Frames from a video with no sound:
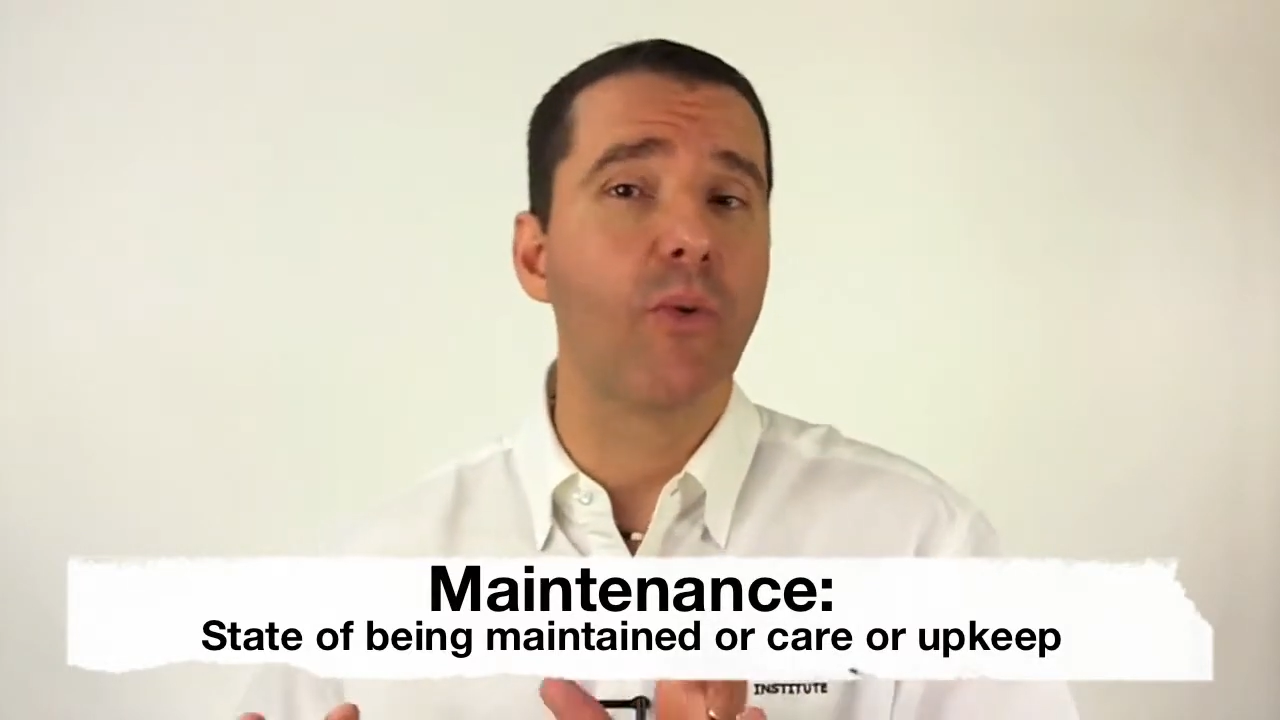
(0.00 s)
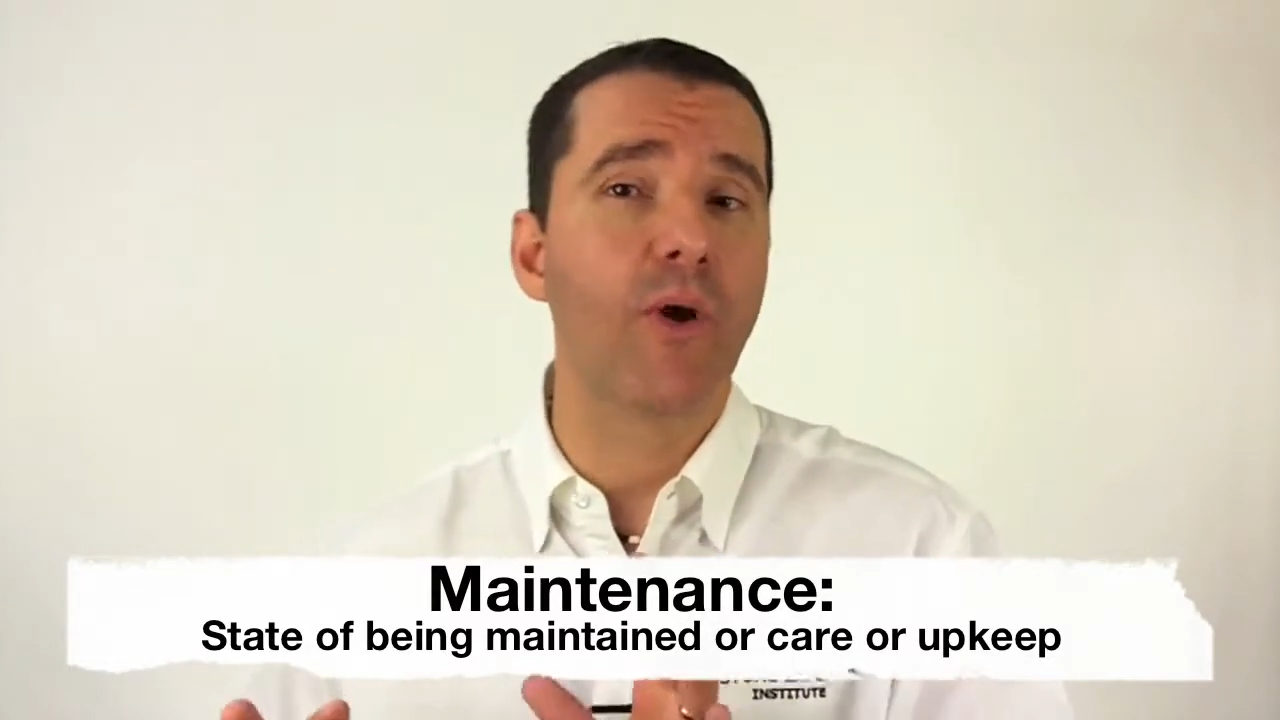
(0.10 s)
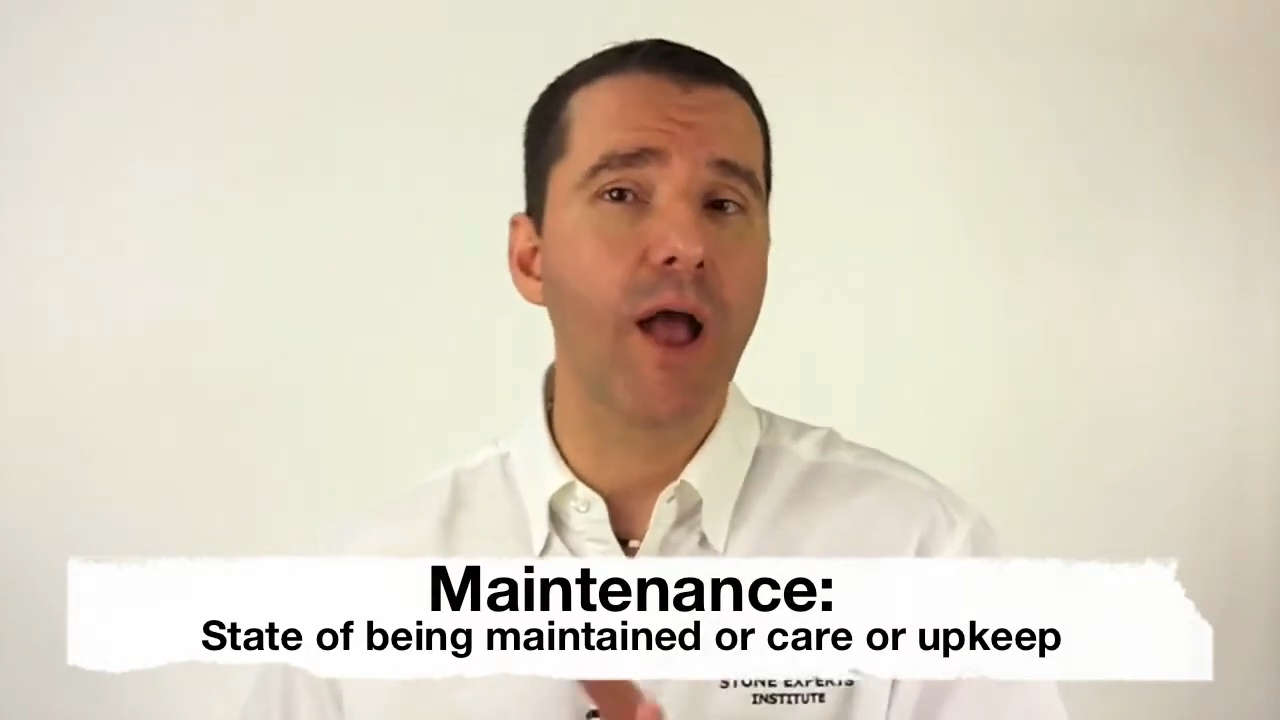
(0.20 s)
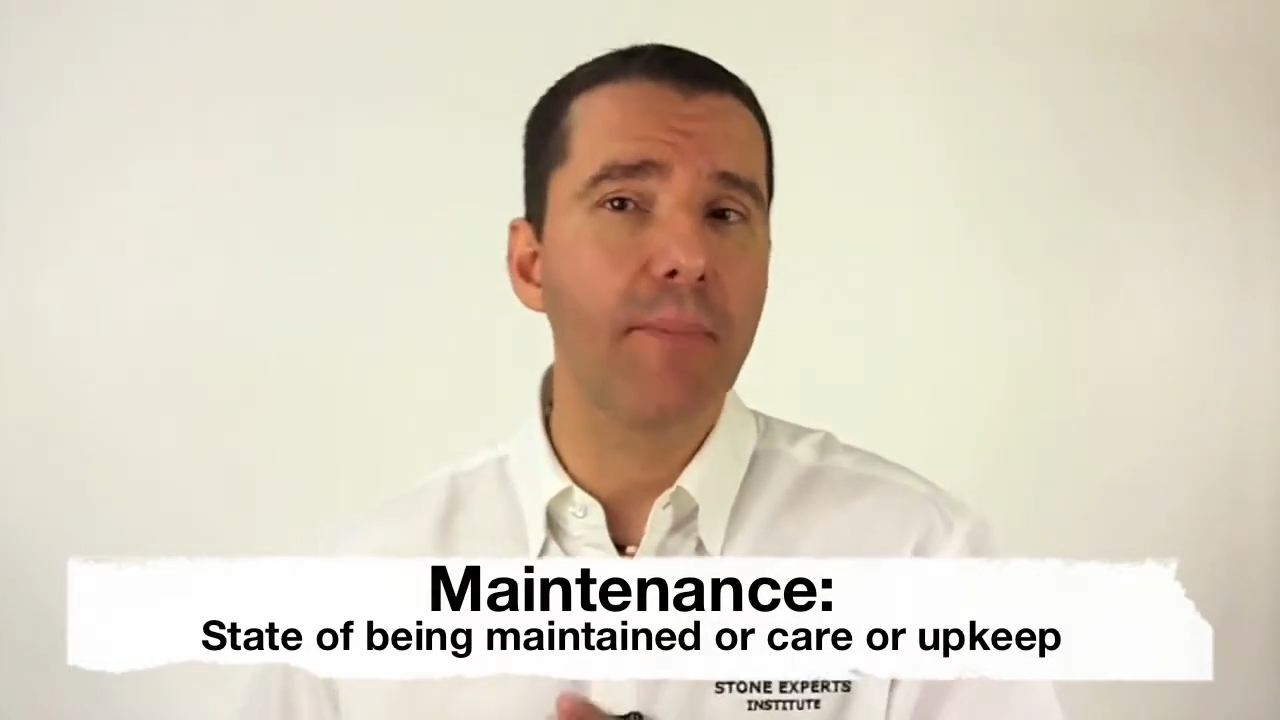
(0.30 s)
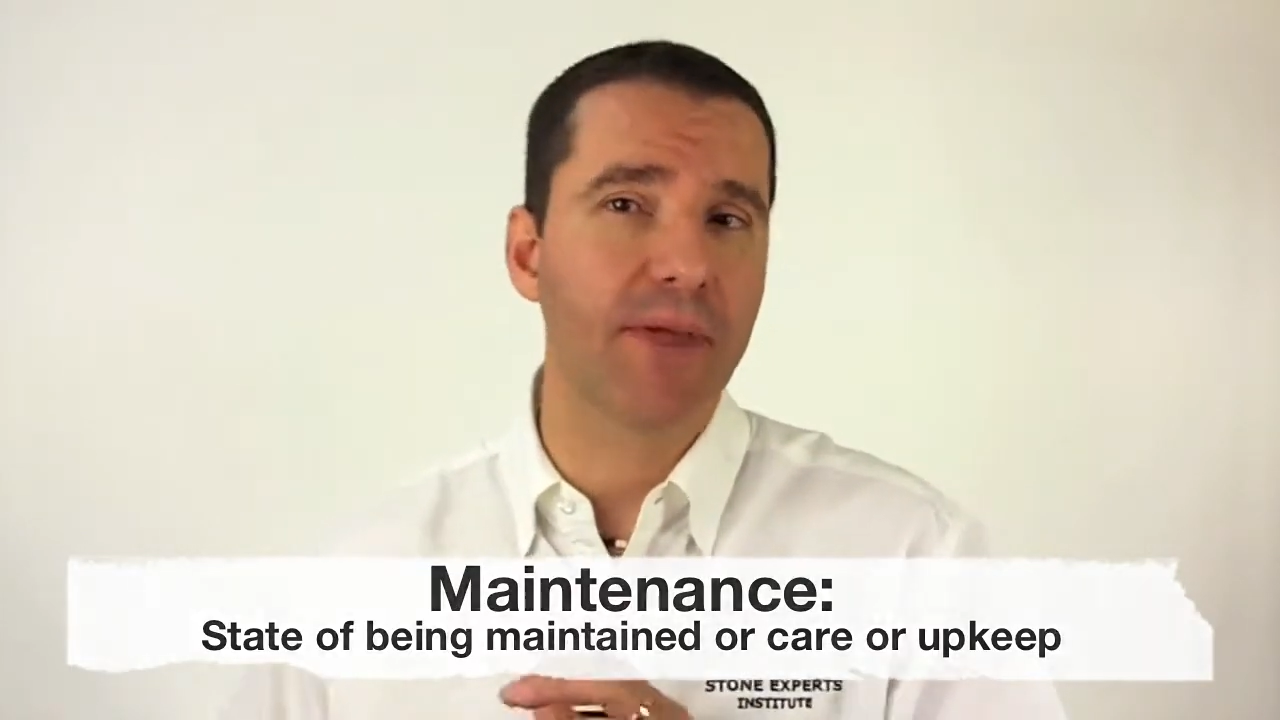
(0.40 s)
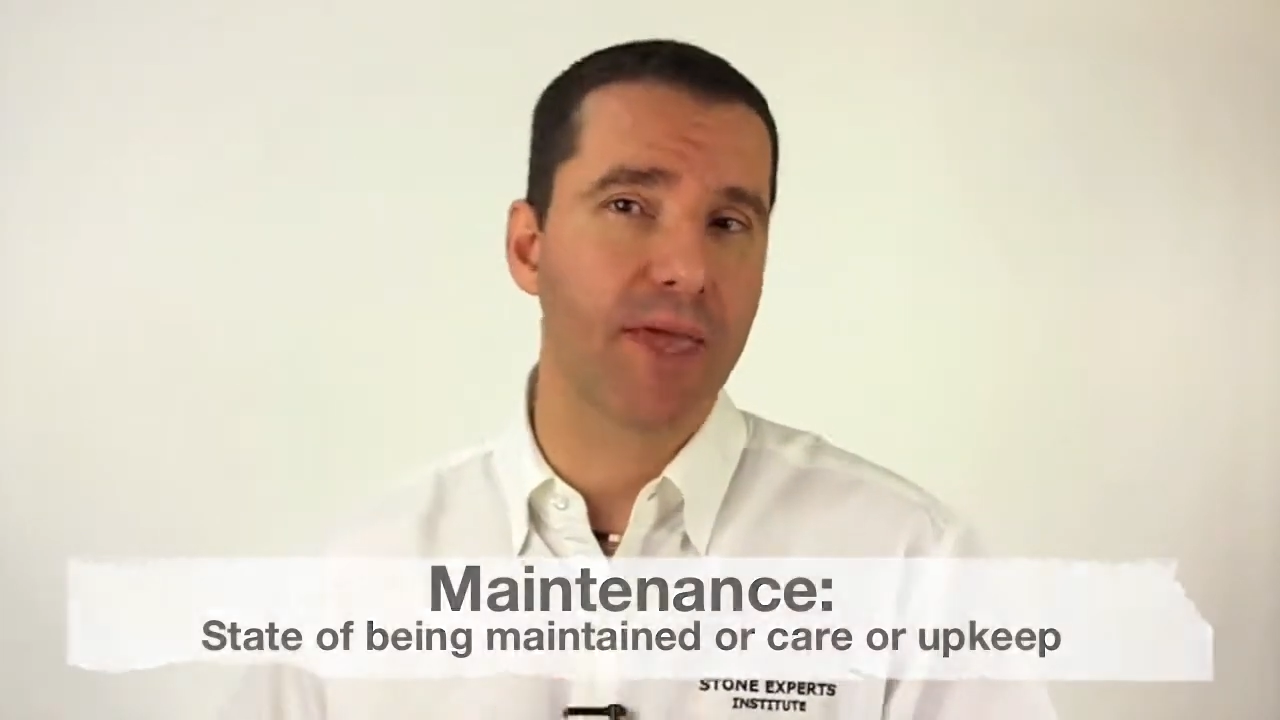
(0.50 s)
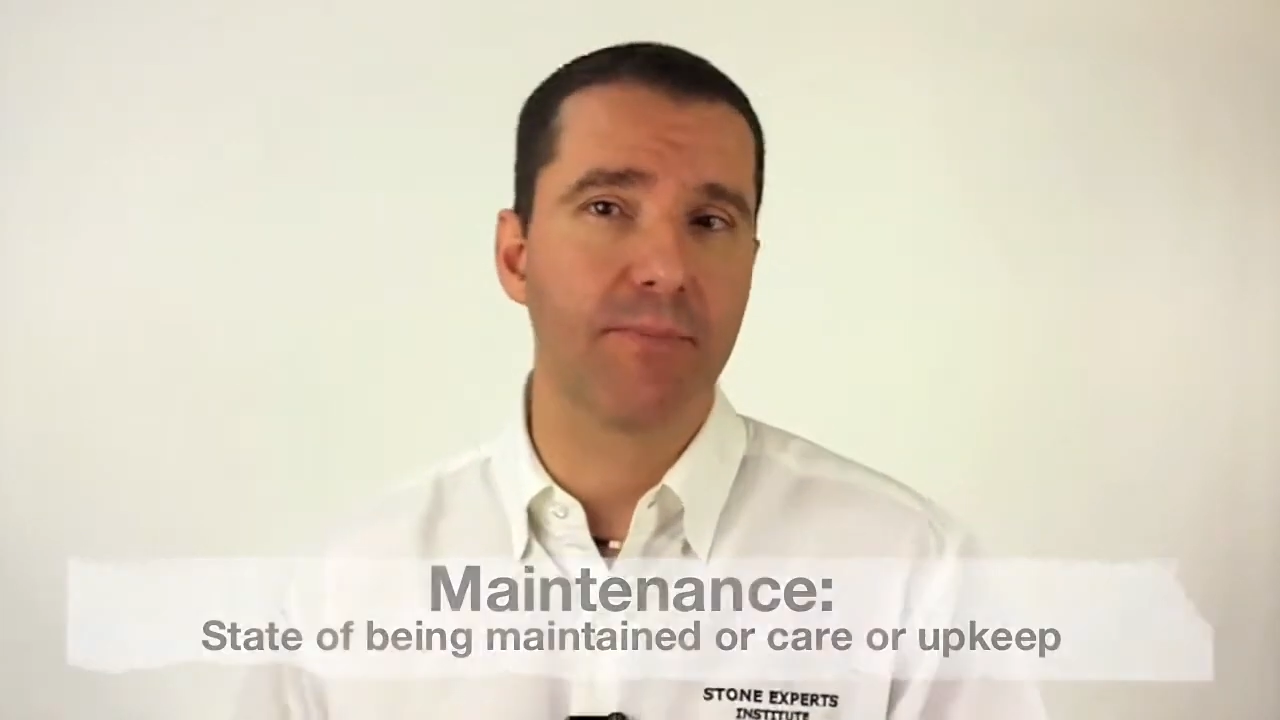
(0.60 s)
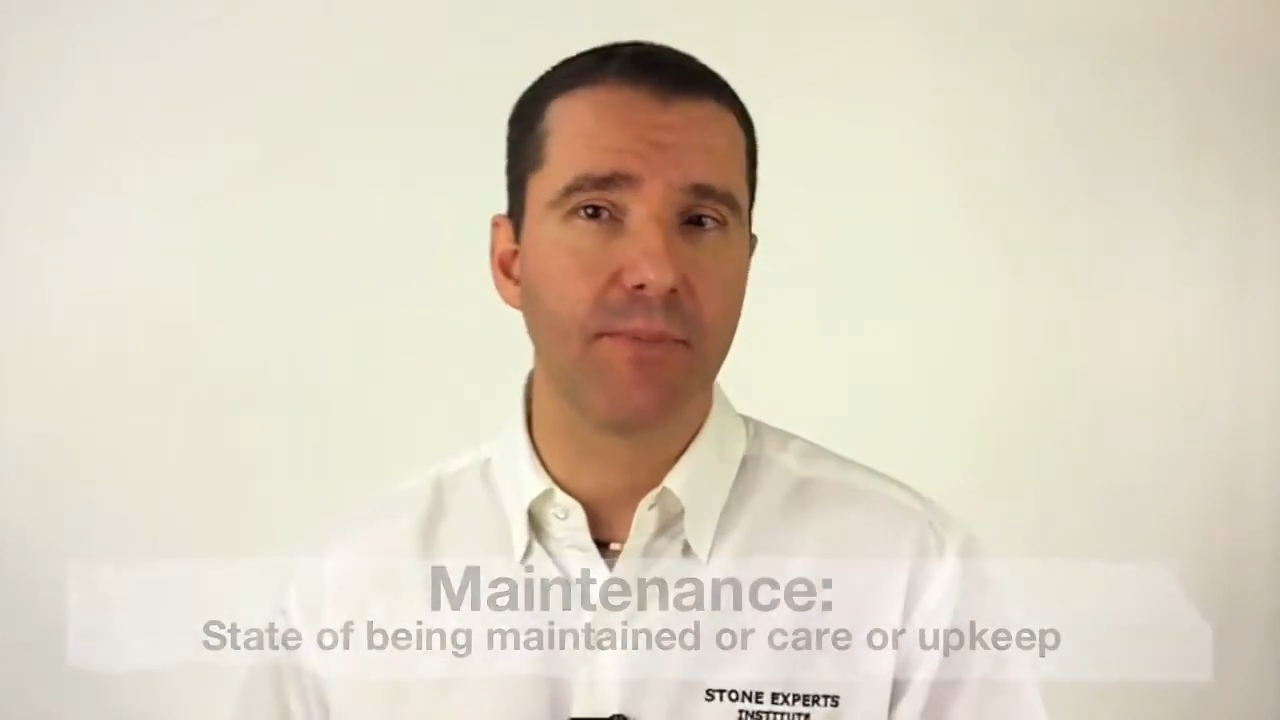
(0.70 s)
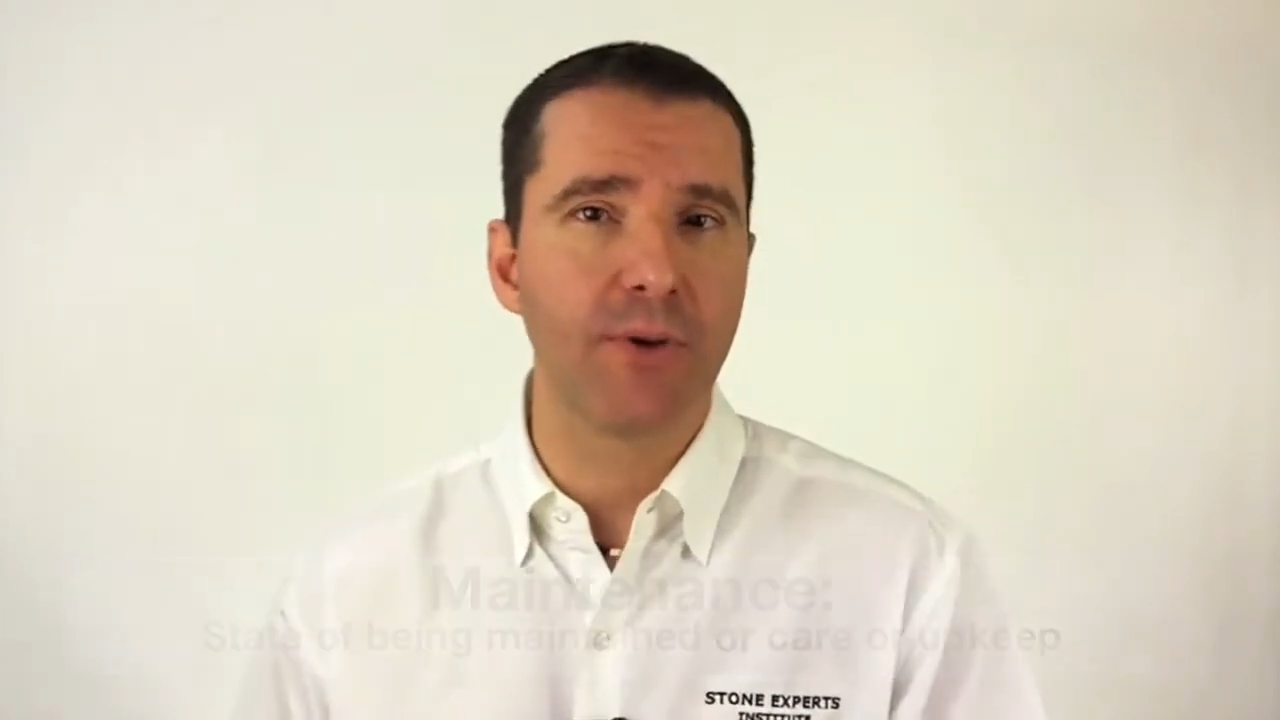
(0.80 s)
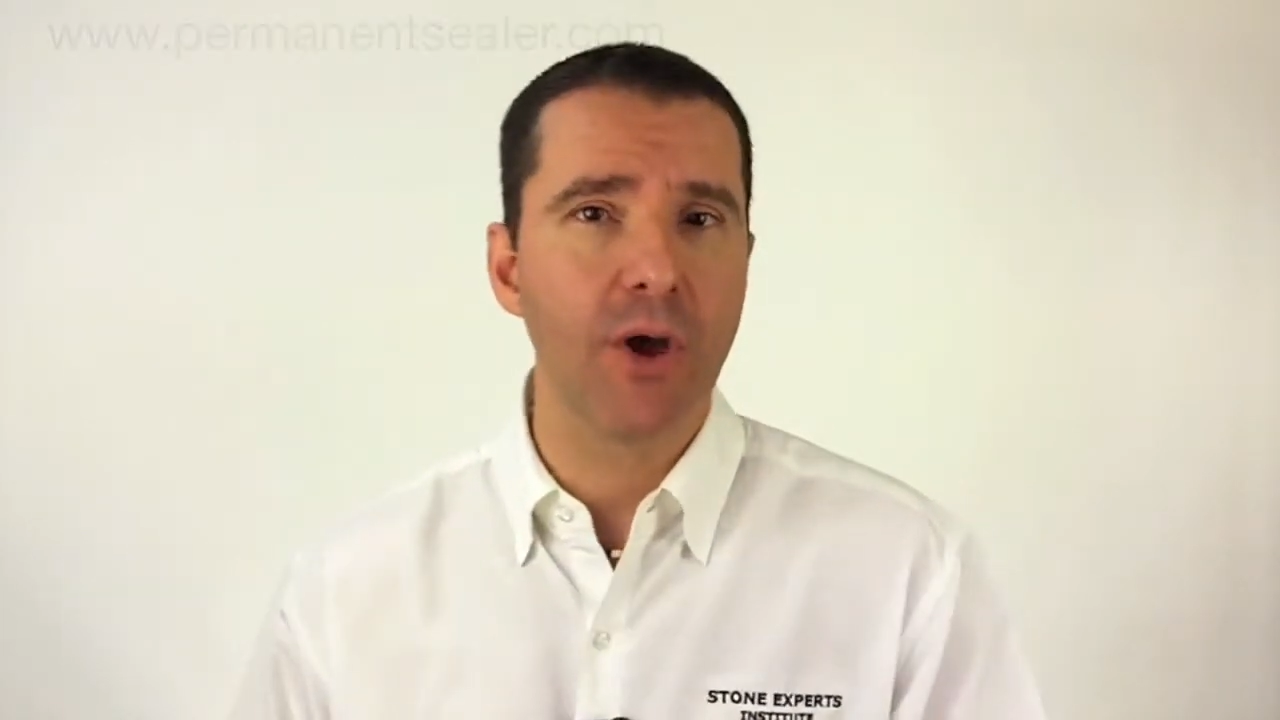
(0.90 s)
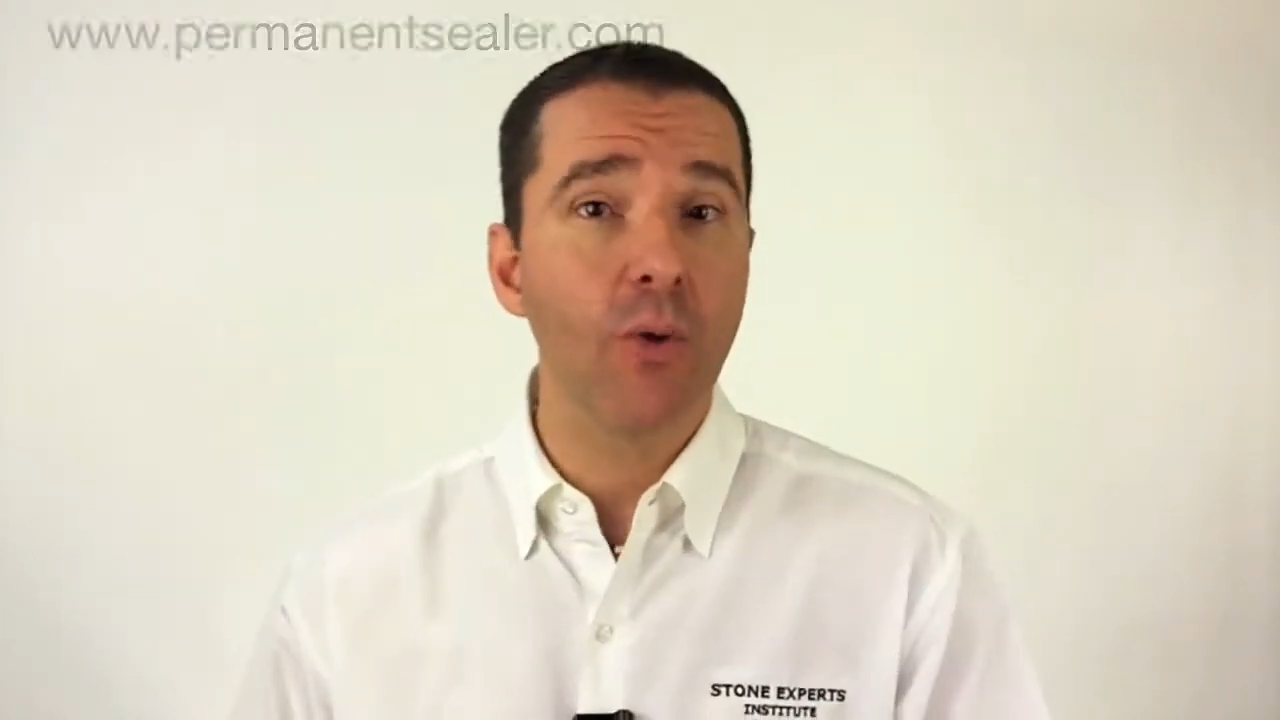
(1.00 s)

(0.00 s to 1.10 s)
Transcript: or upkeep,